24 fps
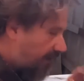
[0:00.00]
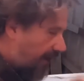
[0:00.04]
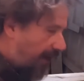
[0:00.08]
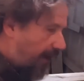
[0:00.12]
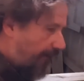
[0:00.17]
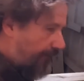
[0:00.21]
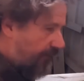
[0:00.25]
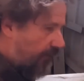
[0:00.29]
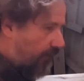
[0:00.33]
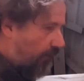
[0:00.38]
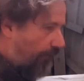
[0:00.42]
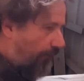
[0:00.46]
to
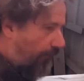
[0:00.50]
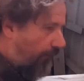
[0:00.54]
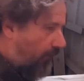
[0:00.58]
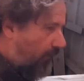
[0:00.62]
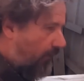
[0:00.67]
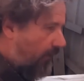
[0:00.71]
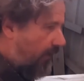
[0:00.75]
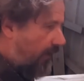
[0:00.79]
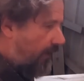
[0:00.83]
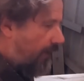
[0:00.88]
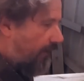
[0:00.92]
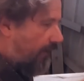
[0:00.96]
have to go
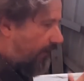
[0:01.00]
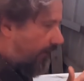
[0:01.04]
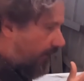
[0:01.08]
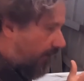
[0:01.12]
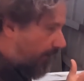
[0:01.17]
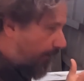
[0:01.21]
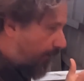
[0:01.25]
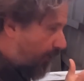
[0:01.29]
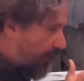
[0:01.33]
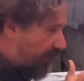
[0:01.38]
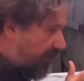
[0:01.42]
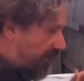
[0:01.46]
forward, an
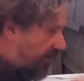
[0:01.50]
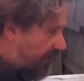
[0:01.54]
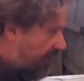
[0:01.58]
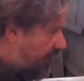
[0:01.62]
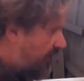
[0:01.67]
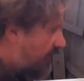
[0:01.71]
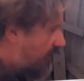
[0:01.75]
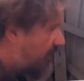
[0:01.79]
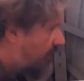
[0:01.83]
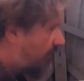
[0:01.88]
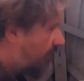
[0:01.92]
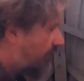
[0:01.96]
emergency,
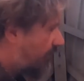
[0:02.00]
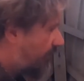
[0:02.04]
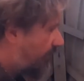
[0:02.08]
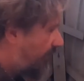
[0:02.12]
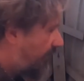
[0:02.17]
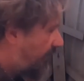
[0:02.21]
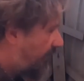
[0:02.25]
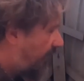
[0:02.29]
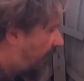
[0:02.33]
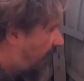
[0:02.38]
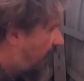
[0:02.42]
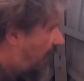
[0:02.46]
so to
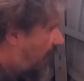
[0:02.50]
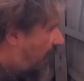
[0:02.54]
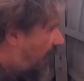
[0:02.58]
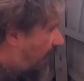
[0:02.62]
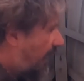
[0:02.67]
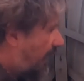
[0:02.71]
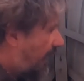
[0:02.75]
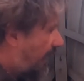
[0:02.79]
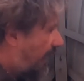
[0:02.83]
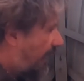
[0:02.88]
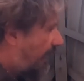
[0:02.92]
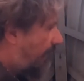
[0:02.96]
speak.
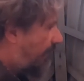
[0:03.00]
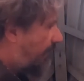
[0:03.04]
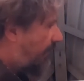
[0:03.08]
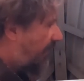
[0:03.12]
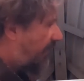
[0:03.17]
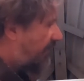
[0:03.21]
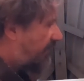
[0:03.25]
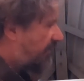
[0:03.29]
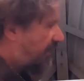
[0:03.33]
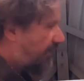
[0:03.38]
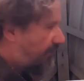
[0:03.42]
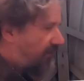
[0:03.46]
Uh,
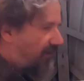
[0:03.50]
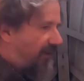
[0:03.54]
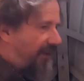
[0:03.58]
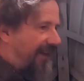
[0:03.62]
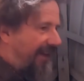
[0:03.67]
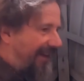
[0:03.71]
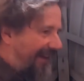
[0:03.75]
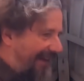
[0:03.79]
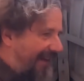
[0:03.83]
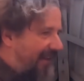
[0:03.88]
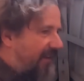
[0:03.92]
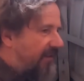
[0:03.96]
but
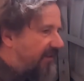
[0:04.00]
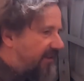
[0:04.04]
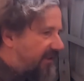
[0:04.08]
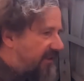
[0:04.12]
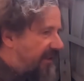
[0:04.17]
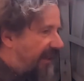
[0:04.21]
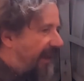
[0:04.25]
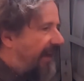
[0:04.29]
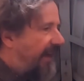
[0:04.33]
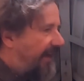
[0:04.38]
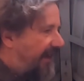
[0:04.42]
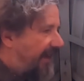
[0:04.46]
generally, it'll
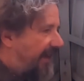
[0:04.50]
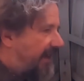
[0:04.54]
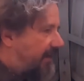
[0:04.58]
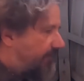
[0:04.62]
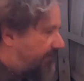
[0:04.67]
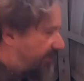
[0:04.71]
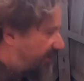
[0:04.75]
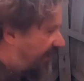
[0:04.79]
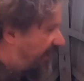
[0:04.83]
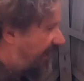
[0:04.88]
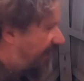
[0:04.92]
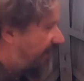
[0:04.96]
stay in
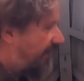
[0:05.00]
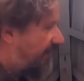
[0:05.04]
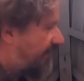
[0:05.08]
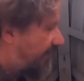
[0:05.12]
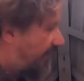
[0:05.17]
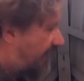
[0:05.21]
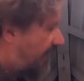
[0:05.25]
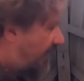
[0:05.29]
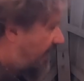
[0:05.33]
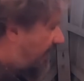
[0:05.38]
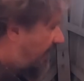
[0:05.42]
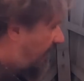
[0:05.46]
place
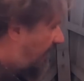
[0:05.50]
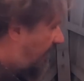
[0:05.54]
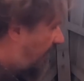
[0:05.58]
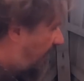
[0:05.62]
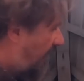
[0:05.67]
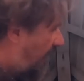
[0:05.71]
uh,